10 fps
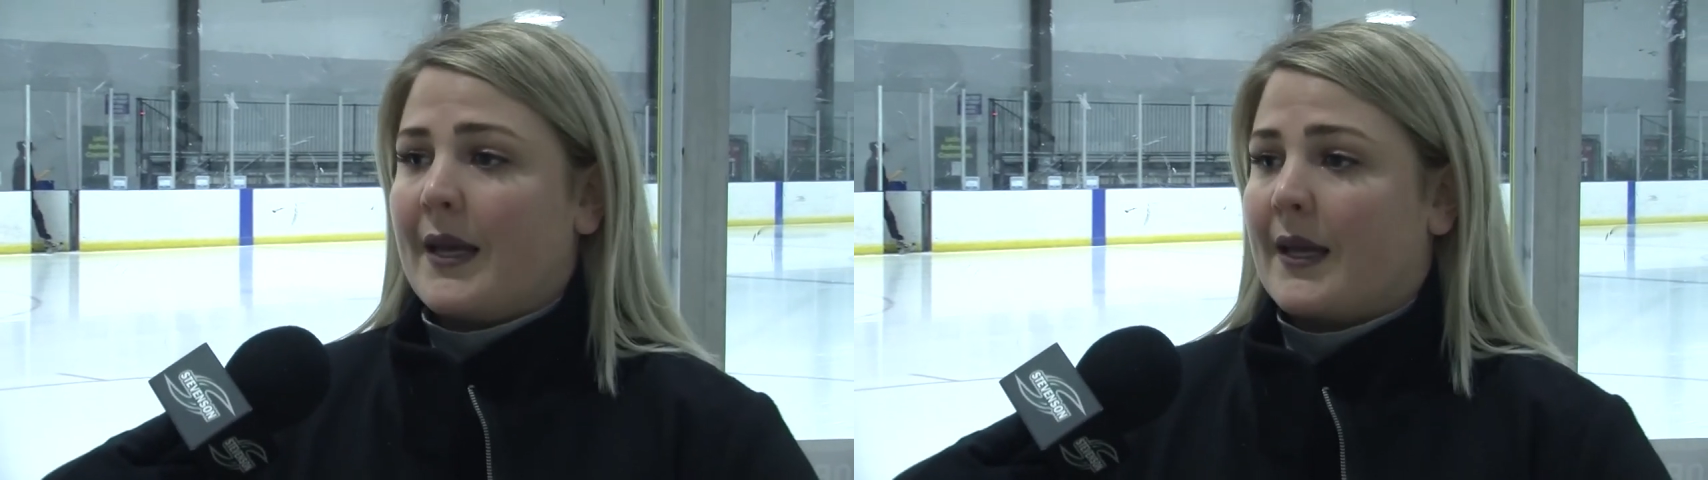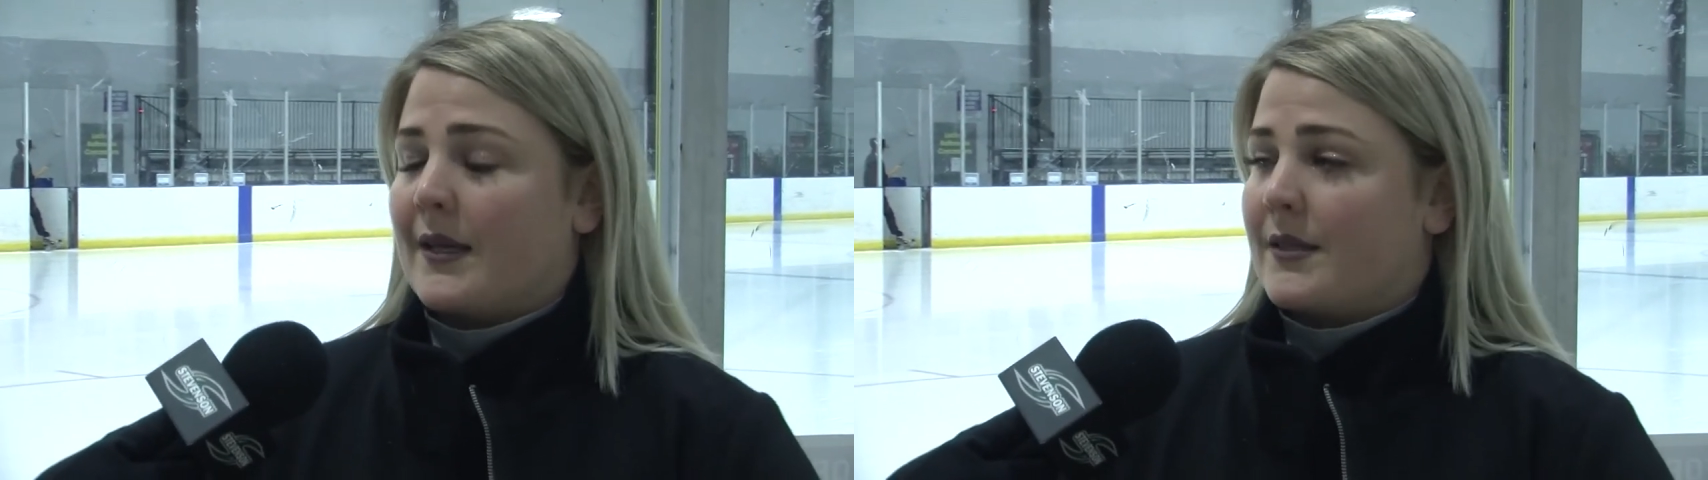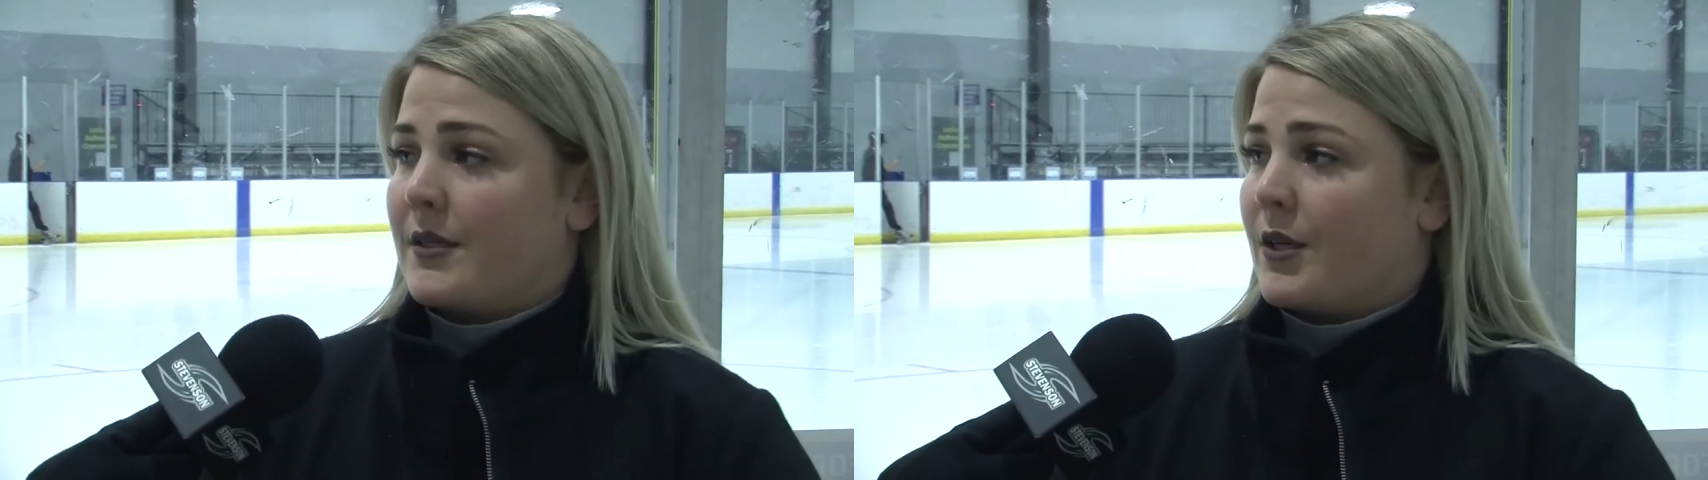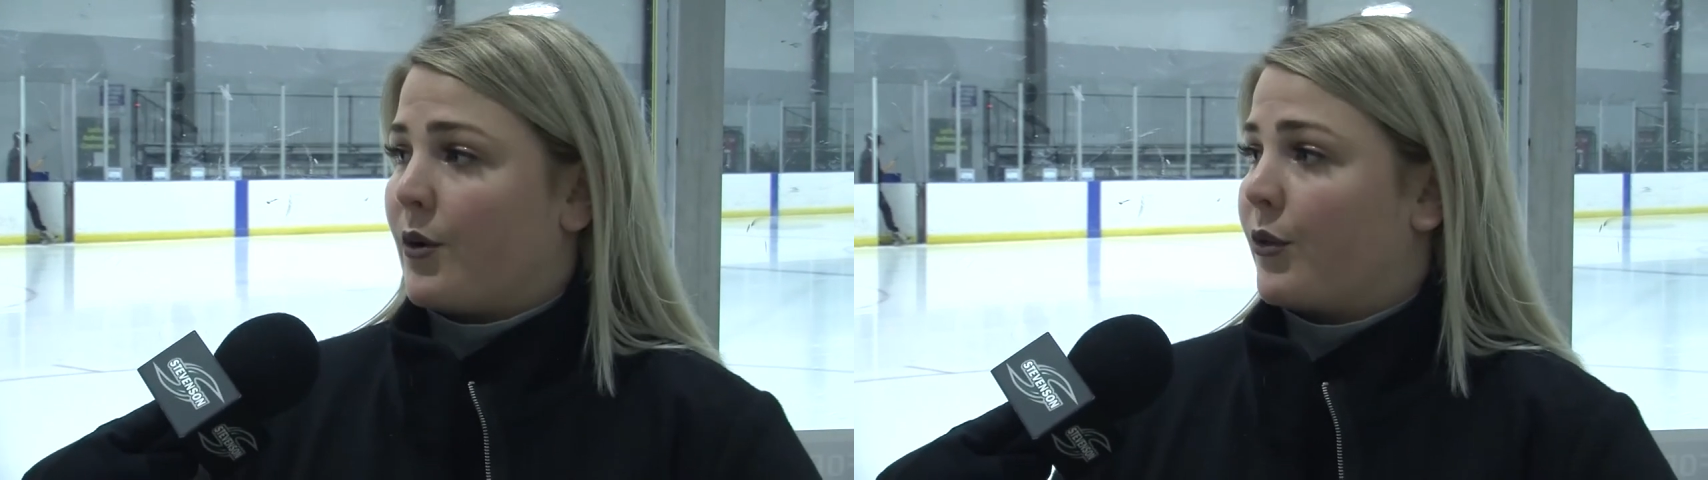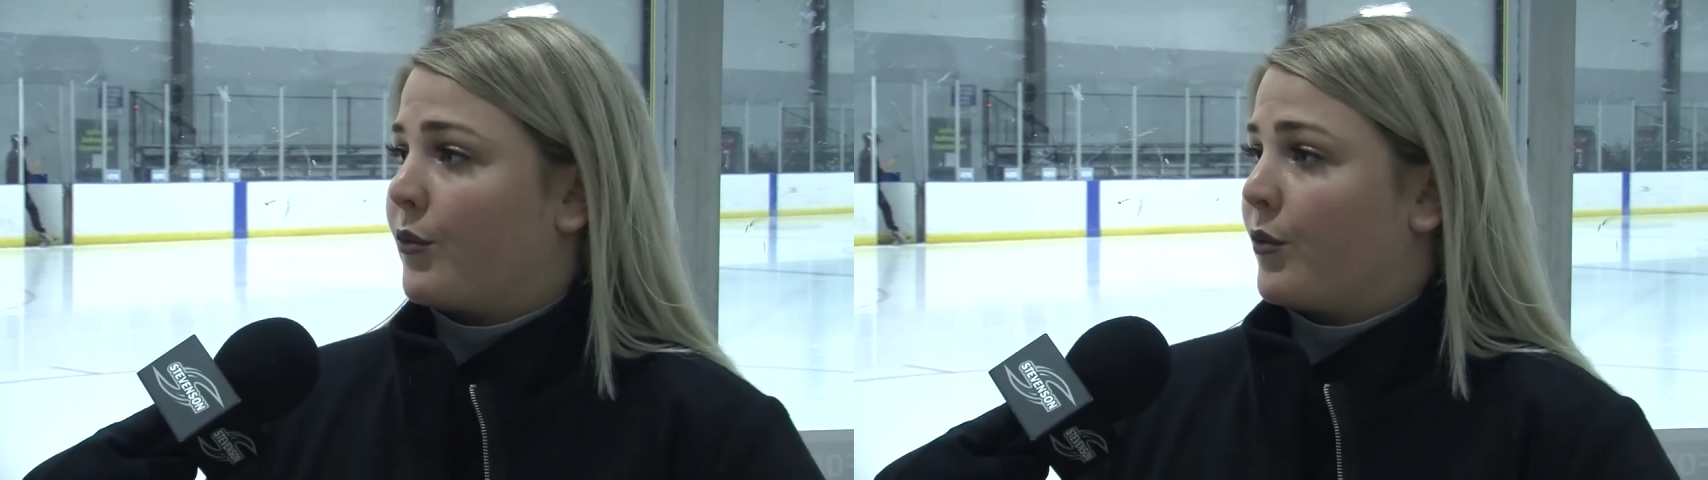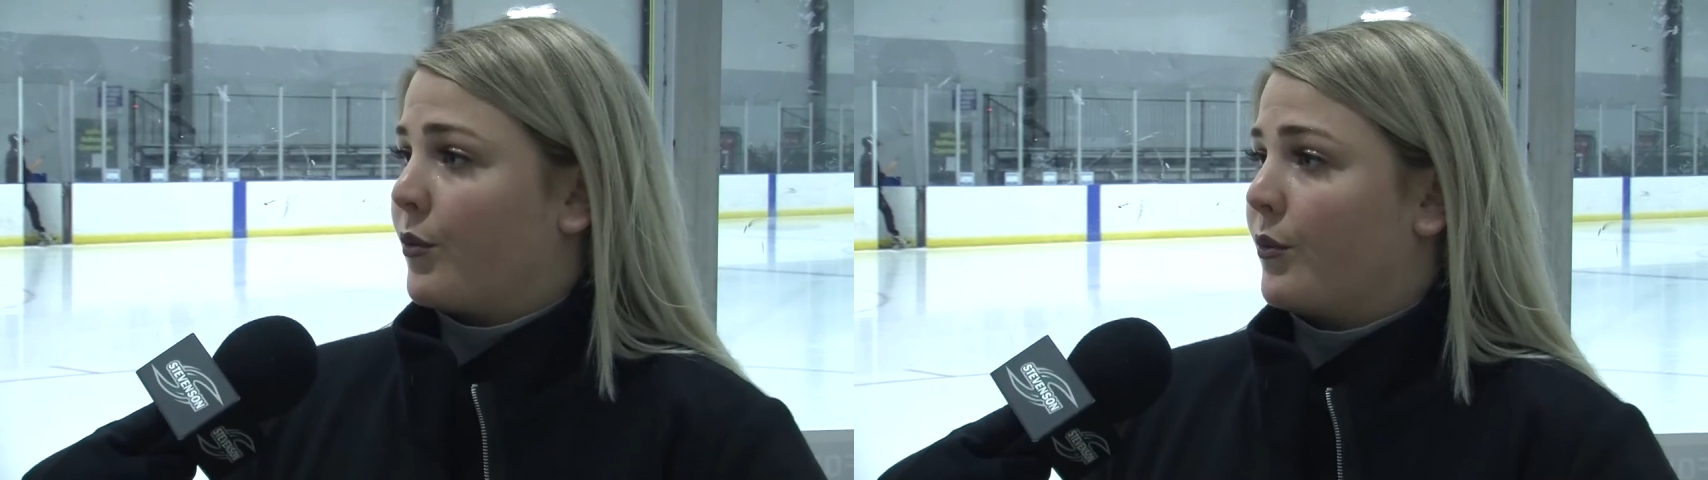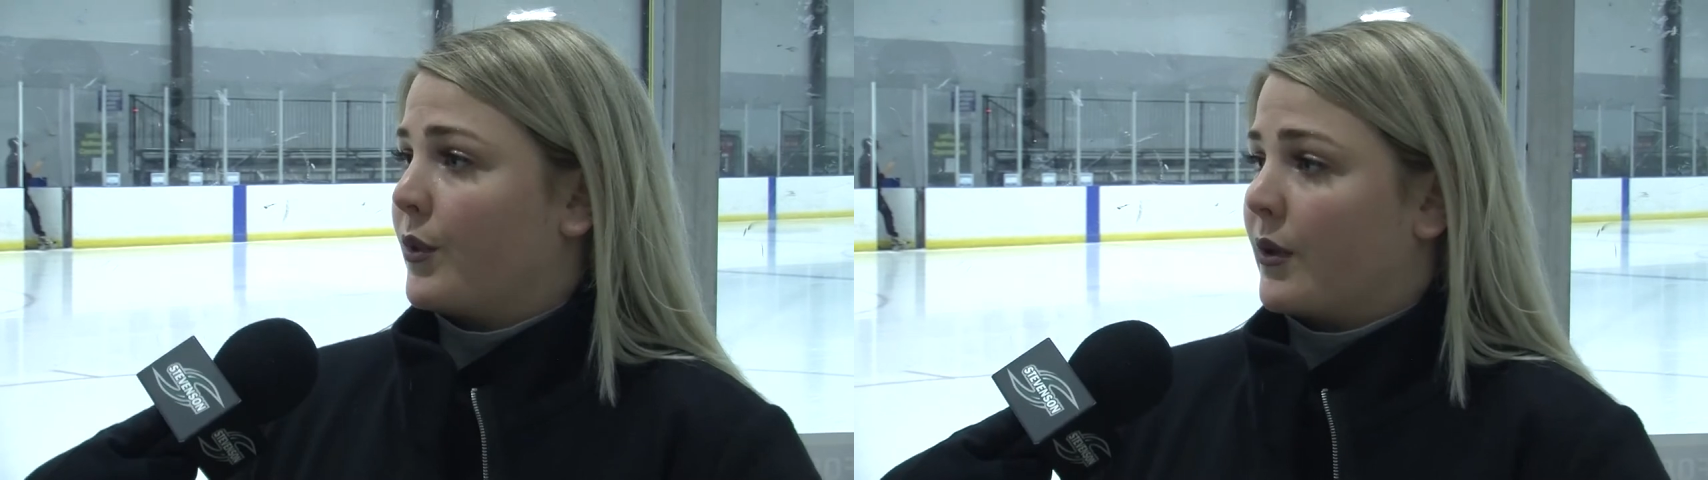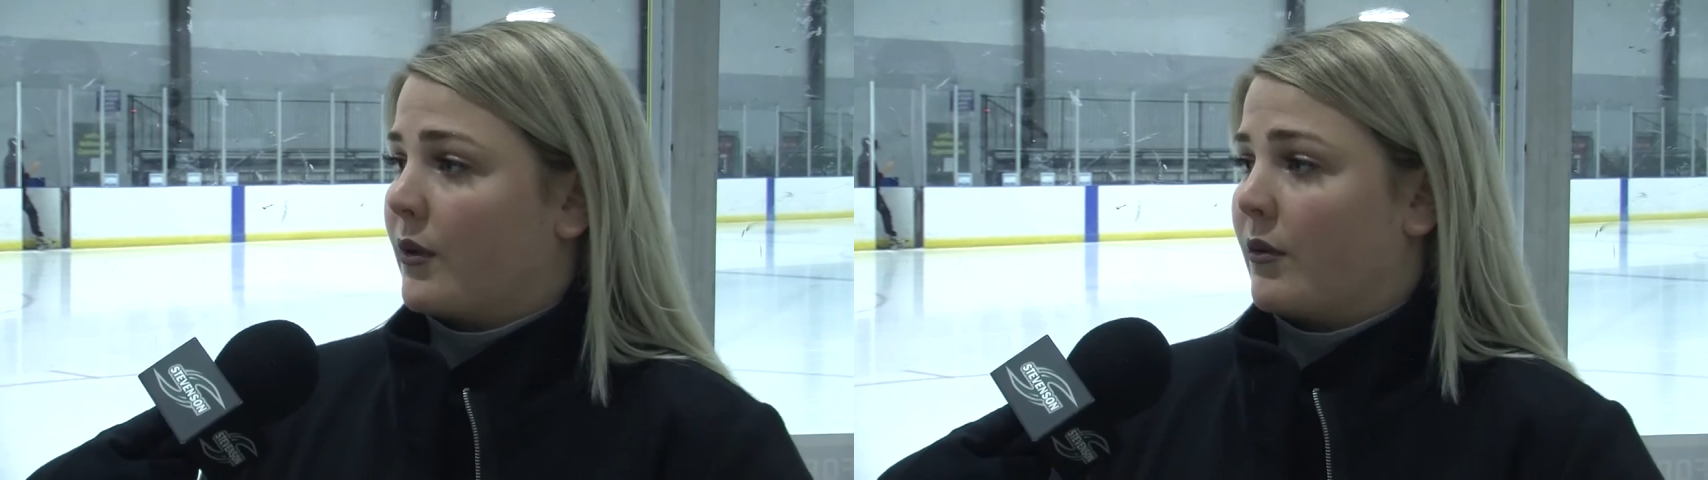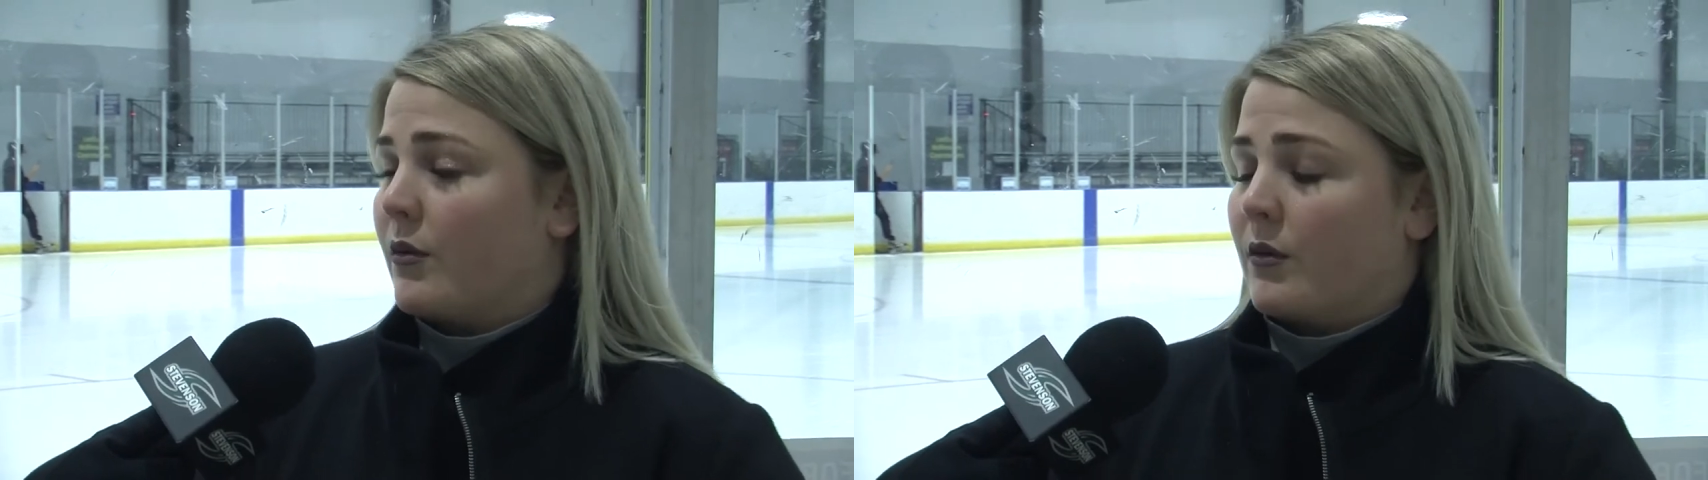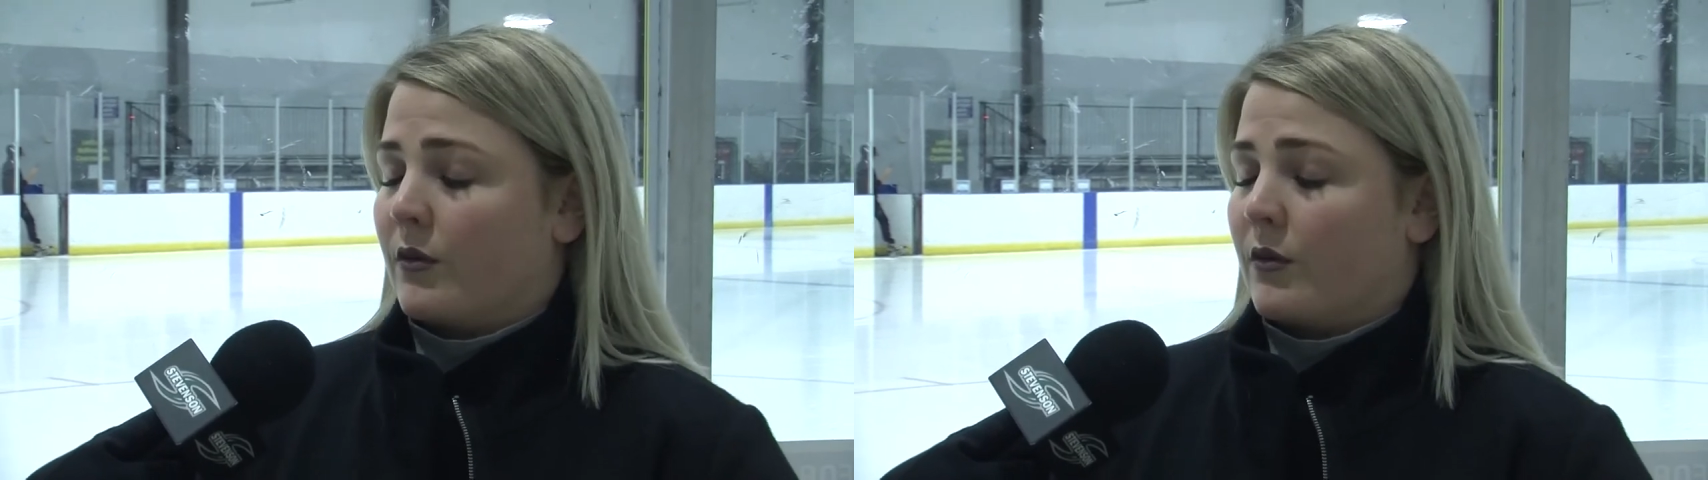And, you know, through the